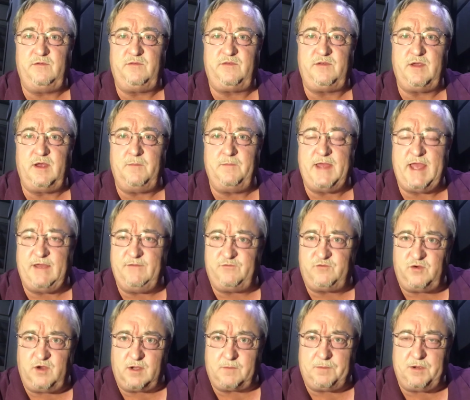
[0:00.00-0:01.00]
Some have
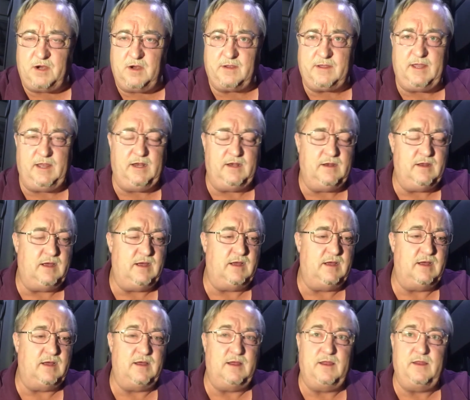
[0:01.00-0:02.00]
truck parking.
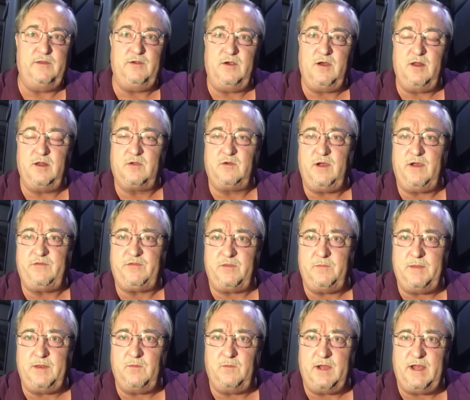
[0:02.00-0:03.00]
They're all across the
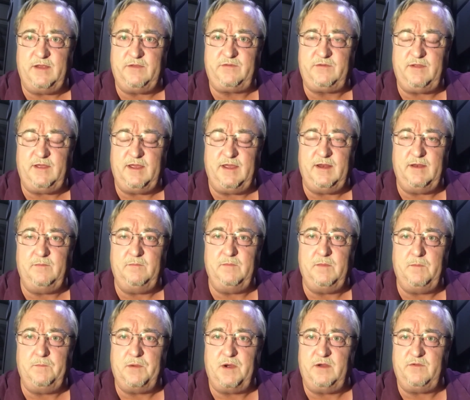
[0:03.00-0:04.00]
Midwest and
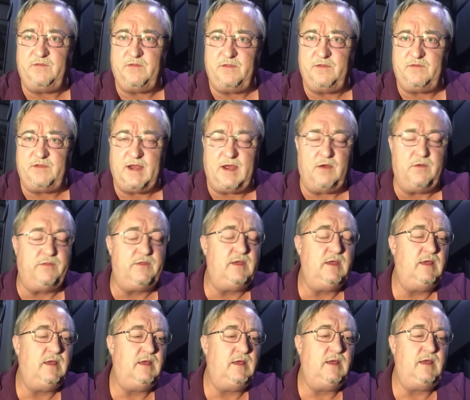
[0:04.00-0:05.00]
parts of the South.
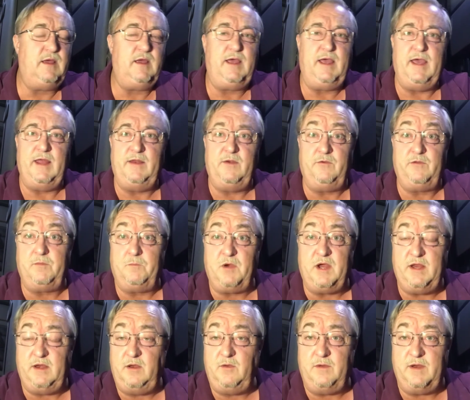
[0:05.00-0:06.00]
And there was a brand
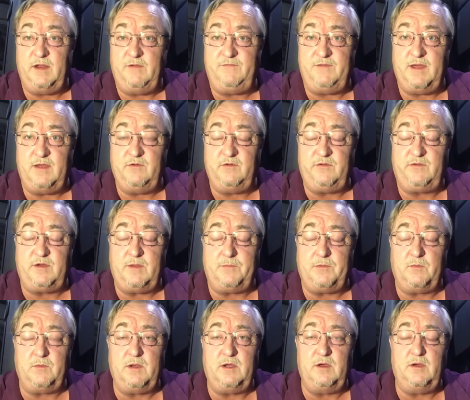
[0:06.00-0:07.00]
new one I found just up the
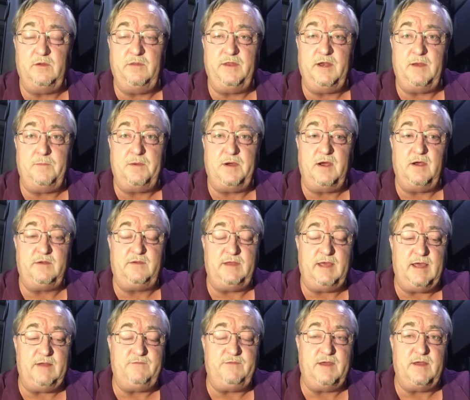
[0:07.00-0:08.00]
road that I parked
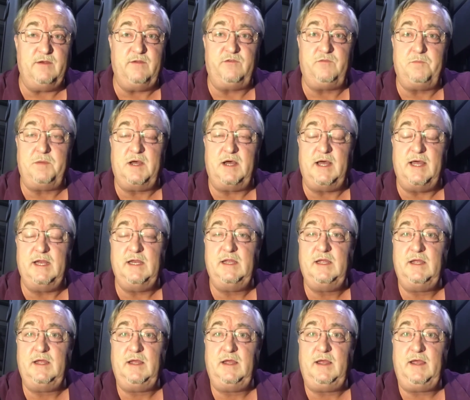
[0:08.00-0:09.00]
at, found a spot.
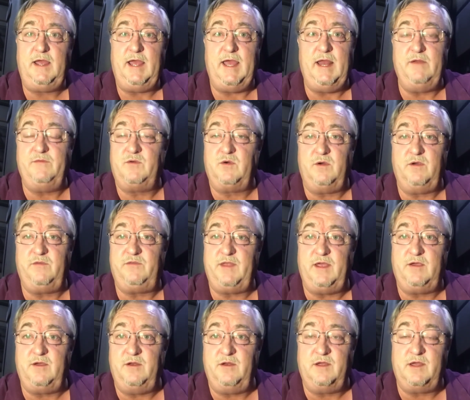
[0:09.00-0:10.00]
And of course, they
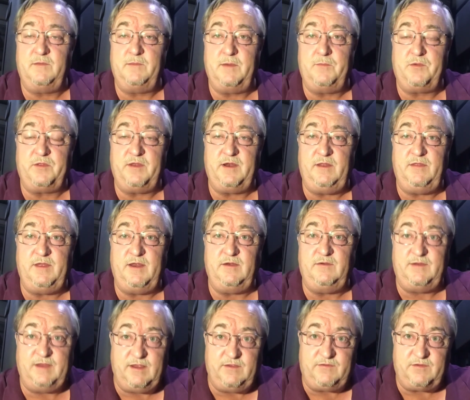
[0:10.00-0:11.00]
couldn't come up with anything
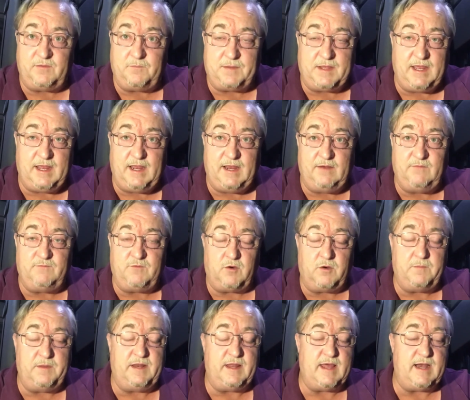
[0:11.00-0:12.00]
decent paying for
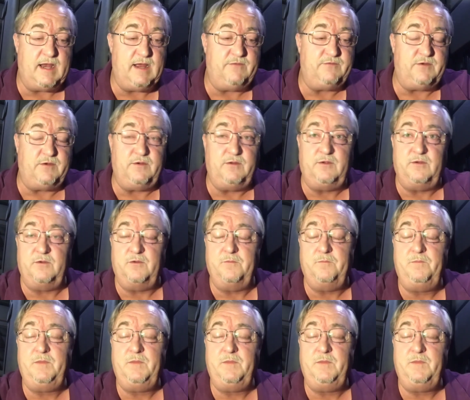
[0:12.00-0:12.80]
me that afternoon.